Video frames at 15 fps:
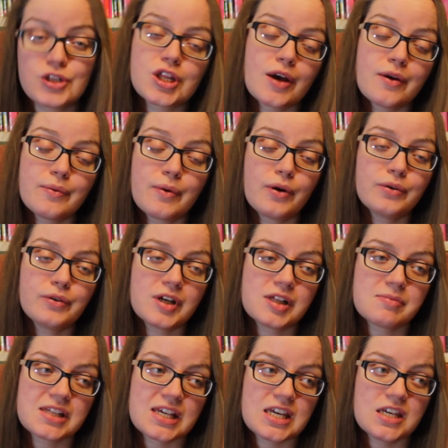So on
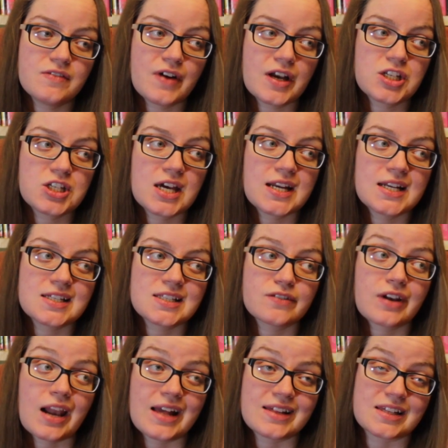Christmas Eve, I shared a list of
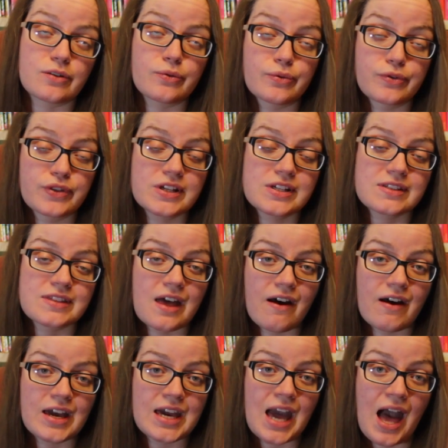classic authors that
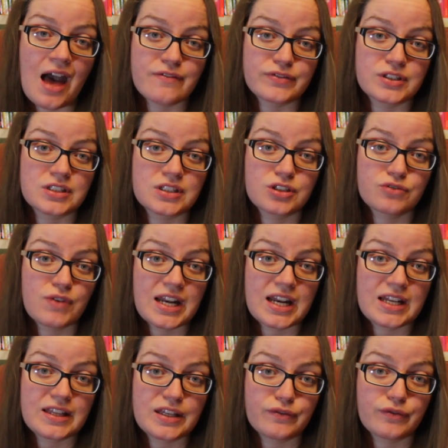I haven't read
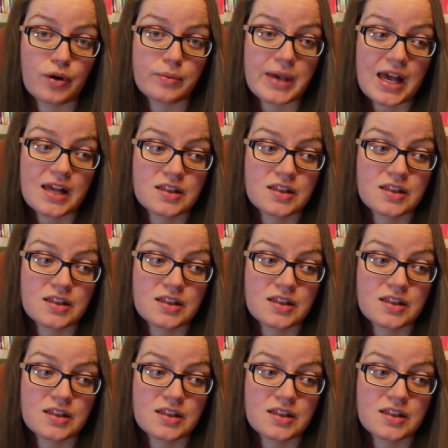anything from yet.